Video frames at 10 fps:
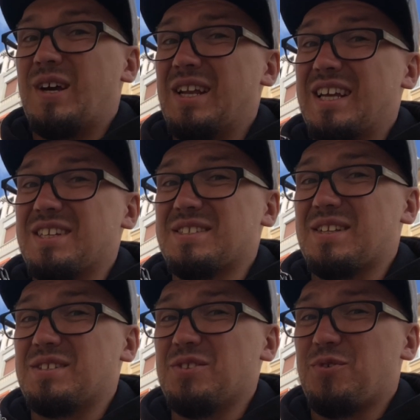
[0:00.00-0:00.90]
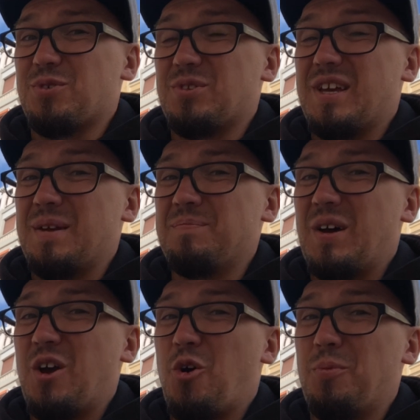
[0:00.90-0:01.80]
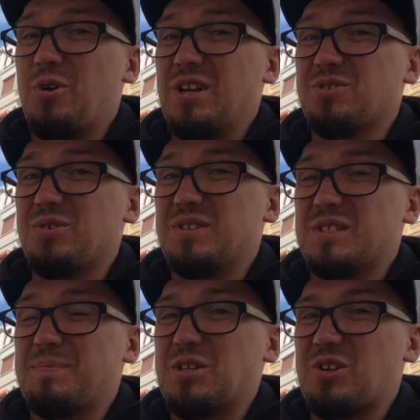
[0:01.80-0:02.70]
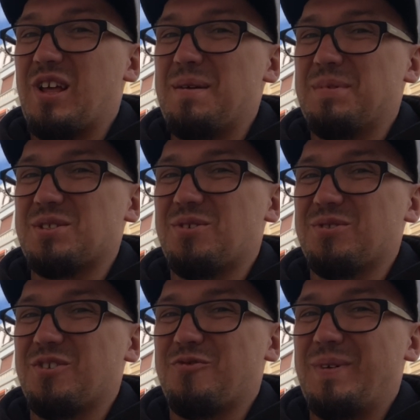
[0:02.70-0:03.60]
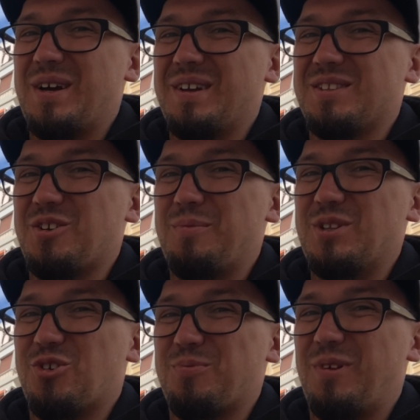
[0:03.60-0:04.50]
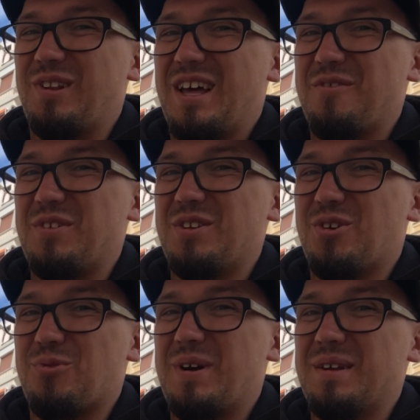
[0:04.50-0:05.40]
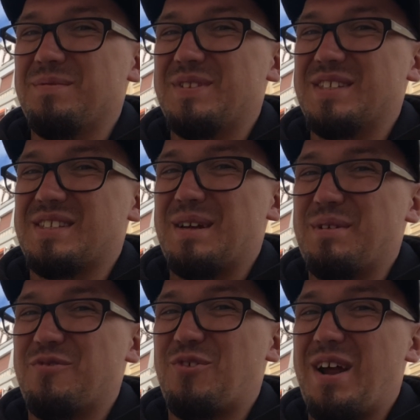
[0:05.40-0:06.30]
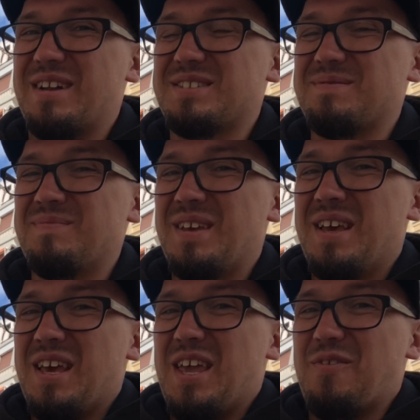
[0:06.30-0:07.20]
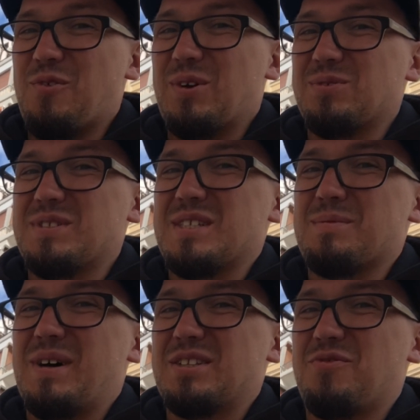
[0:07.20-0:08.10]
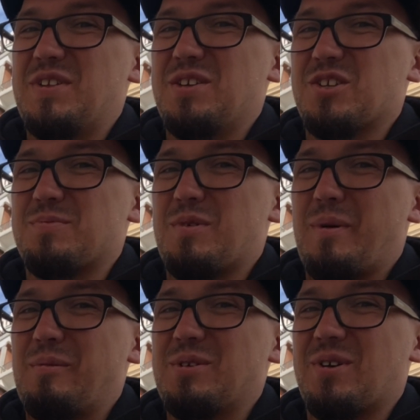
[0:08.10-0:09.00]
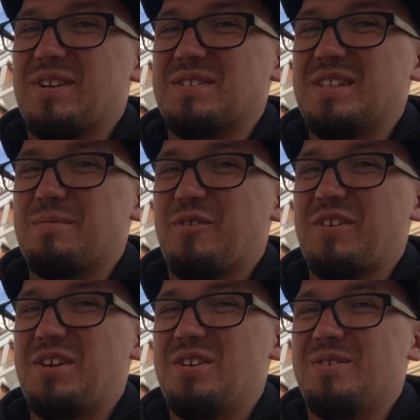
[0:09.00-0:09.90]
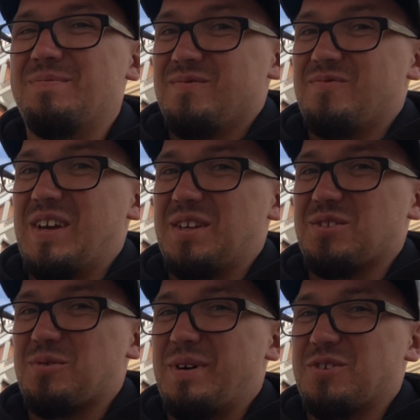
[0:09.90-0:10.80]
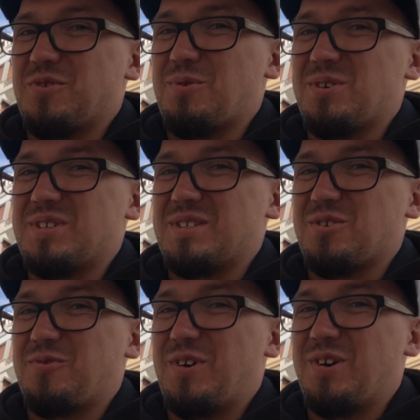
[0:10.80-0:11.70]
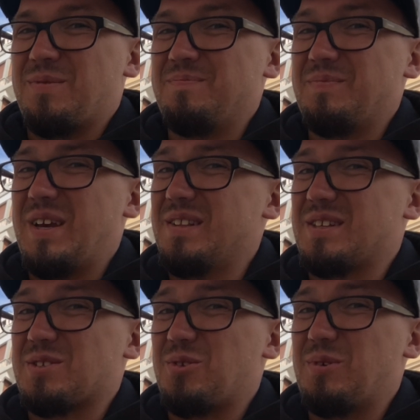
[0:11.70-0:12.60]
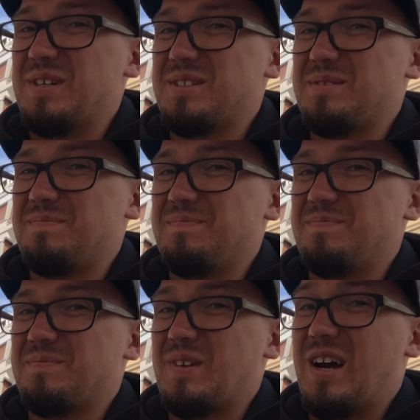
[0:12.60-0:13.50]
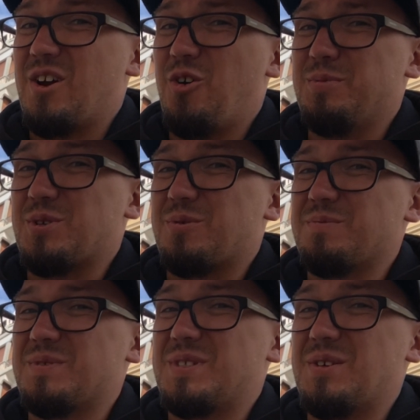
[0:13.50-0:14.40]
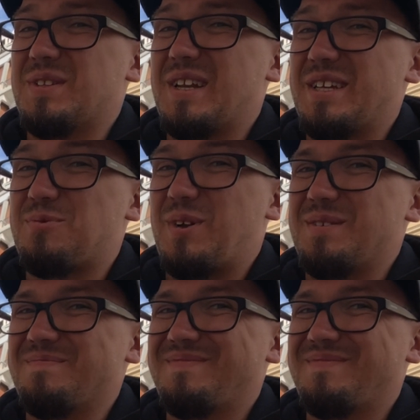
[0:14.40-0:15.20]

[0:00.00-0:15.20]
And I guess that's it for today. I hope you enjoyed this special episode of my Tommy Nordpole life in Norway, this time in France. If you want to see some other videos, probably you're gonna see them over here. Thank you so much for watching so far, and as always, I hope so. See you in the next one.